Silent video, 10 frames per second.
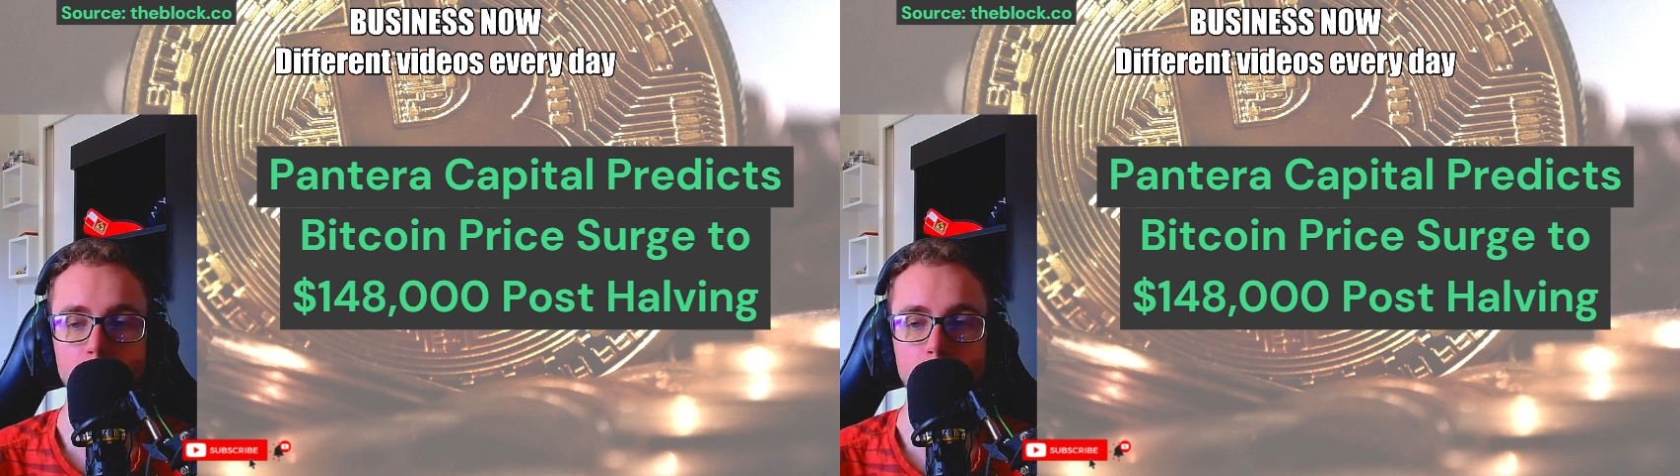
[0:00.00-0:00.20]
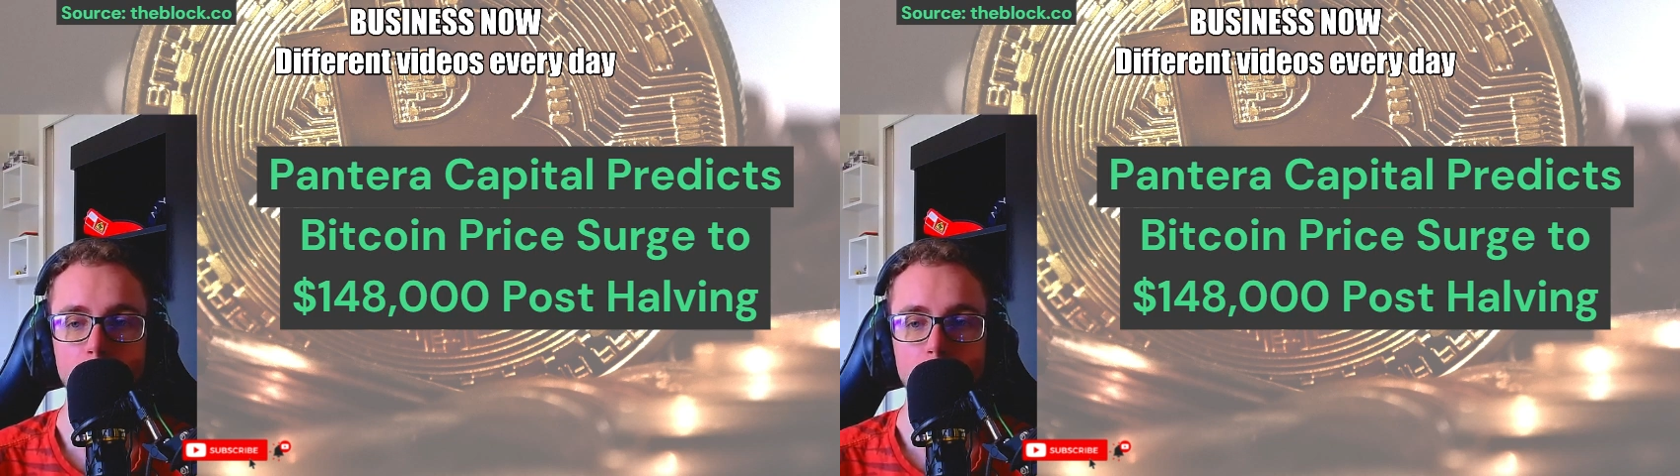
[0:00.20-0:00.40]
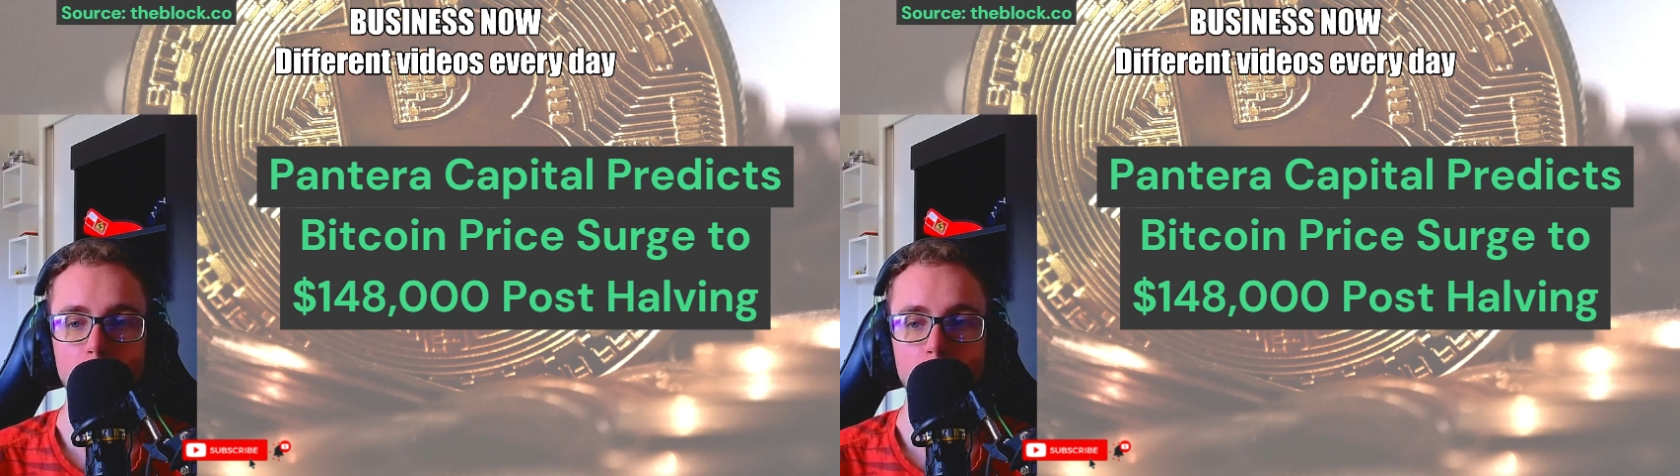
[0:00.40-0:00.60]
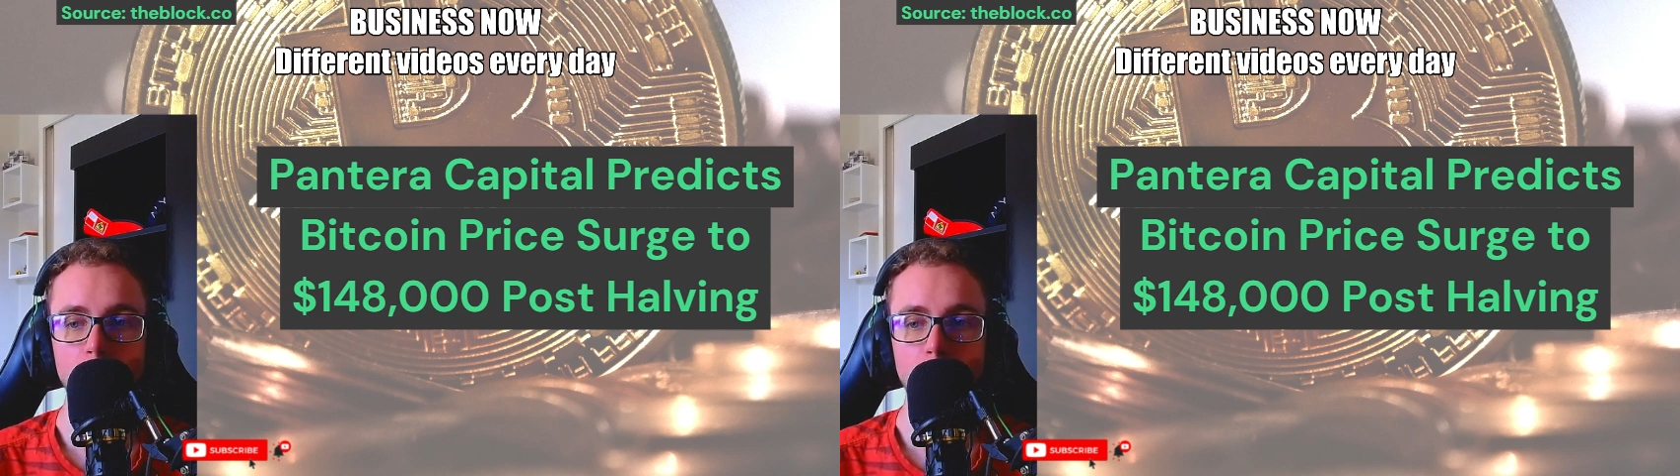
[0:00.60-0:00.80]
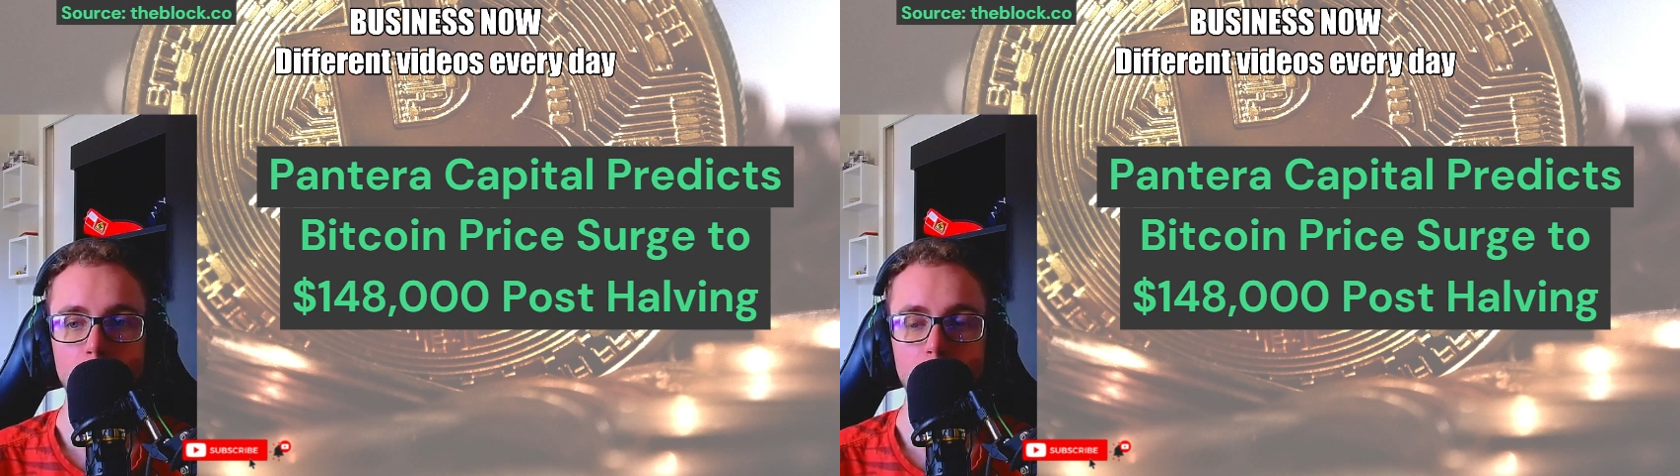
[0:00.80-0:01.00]
and
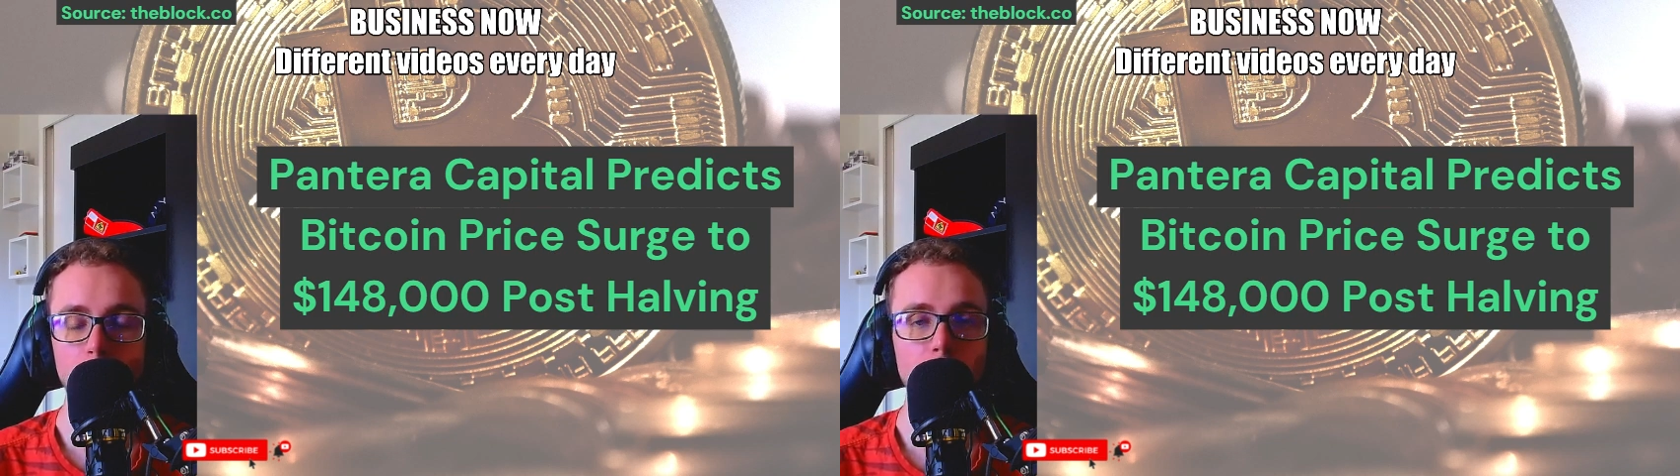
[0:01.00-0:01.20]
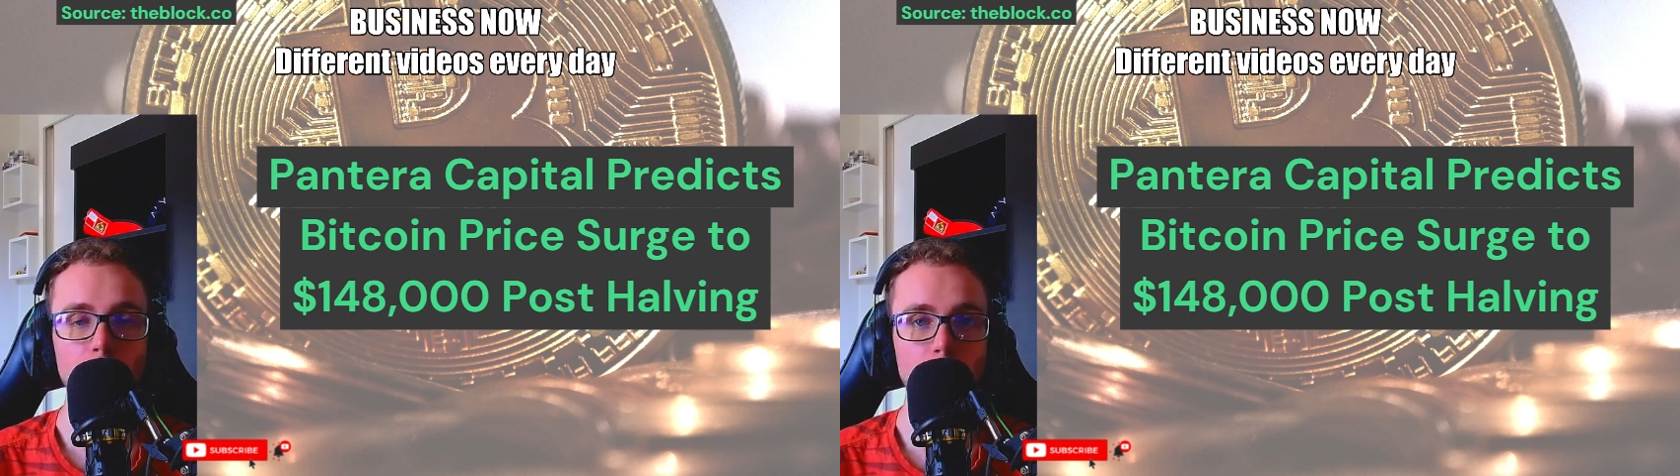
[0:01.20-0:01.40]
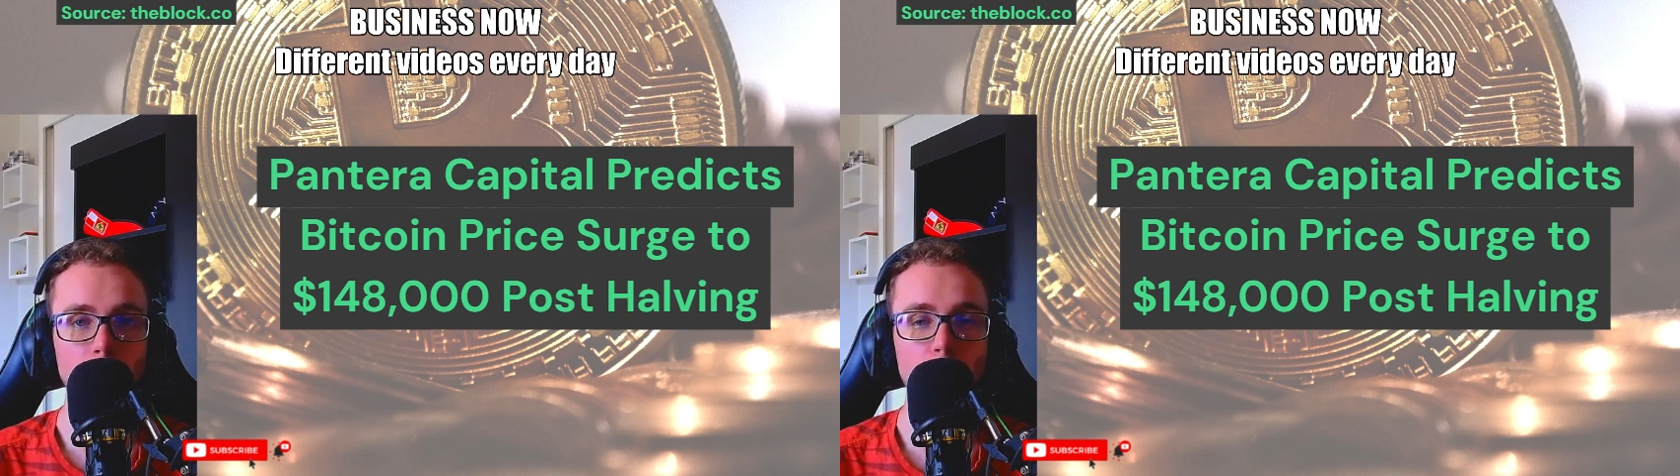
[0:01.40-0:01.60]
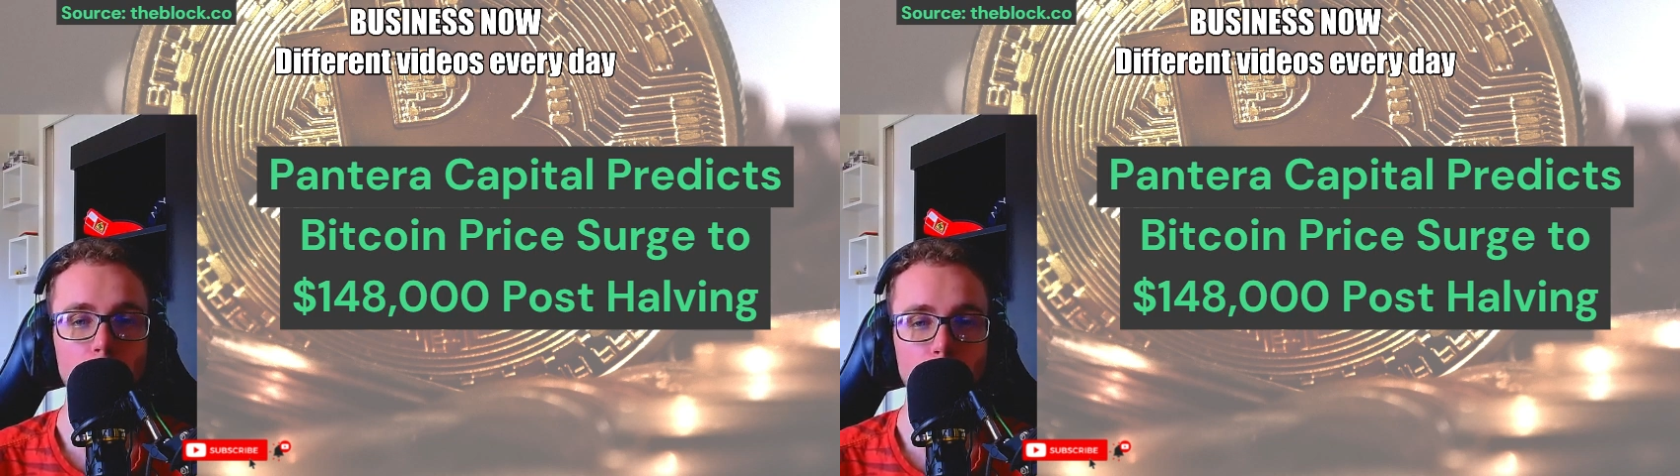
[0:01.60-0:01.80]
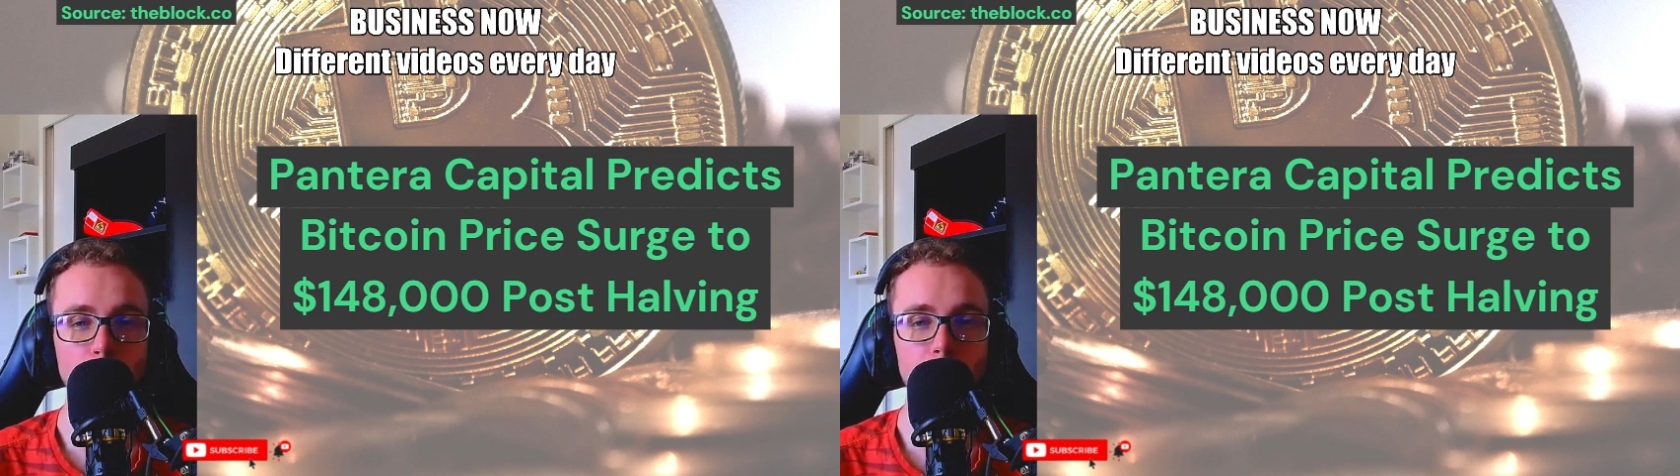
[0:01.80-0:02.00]

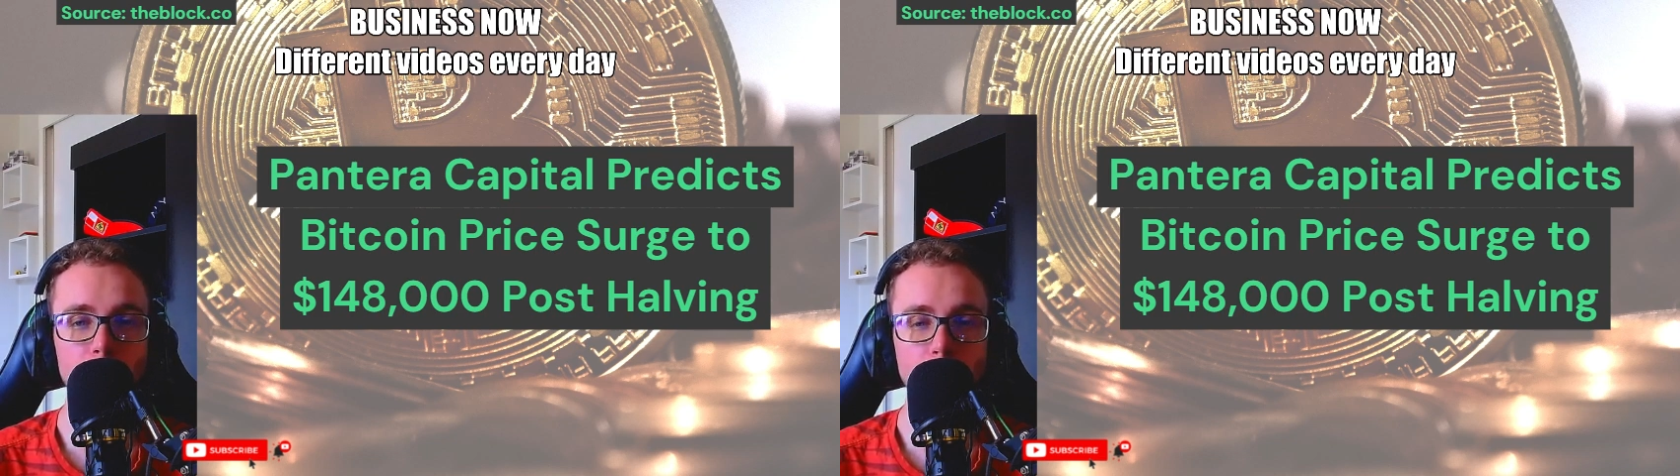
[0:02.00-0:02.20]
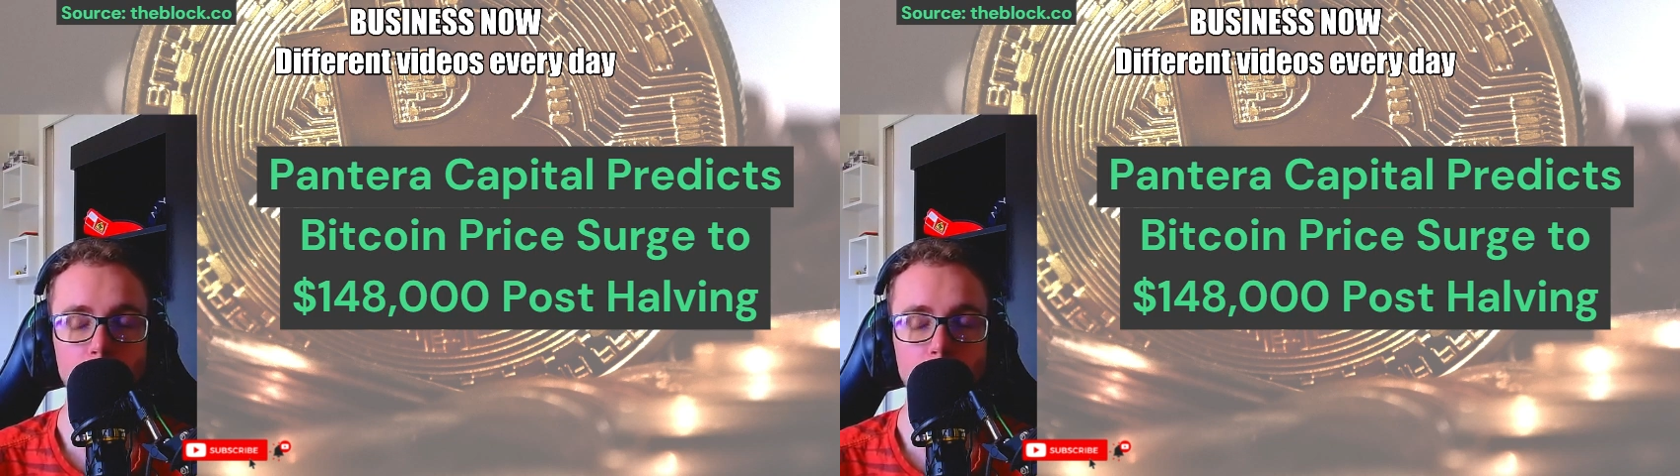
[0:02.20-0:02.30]
$148,000